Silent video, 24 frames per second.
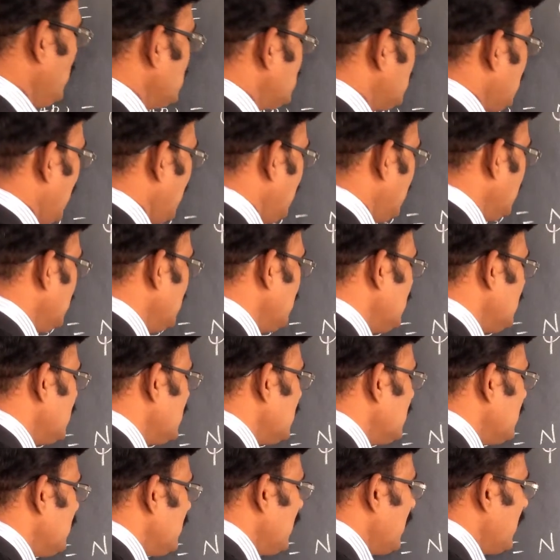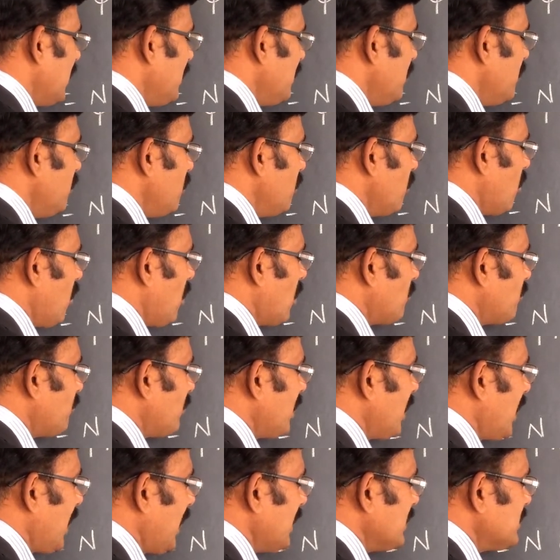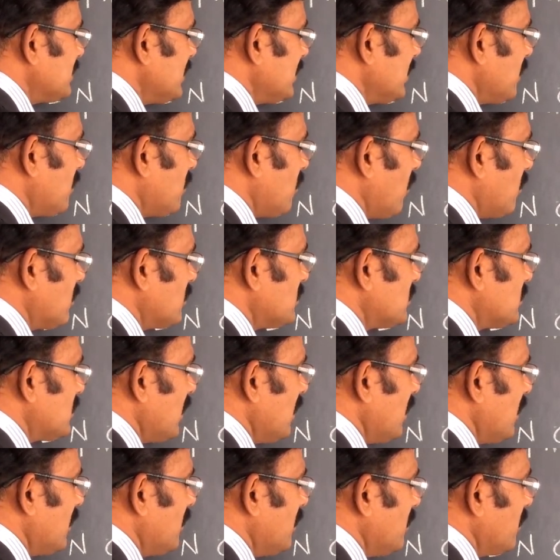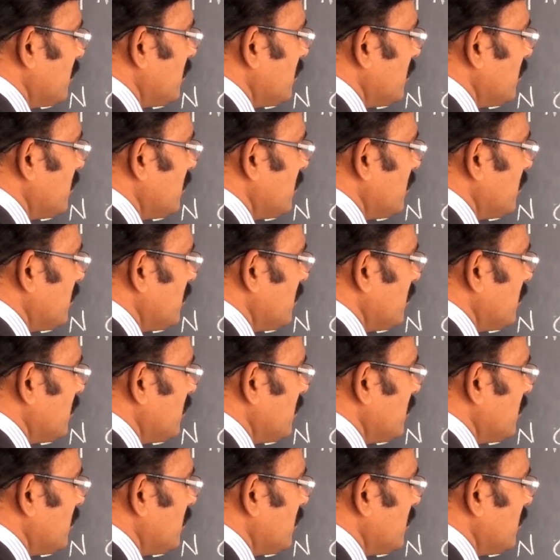is that? Normalizing constant.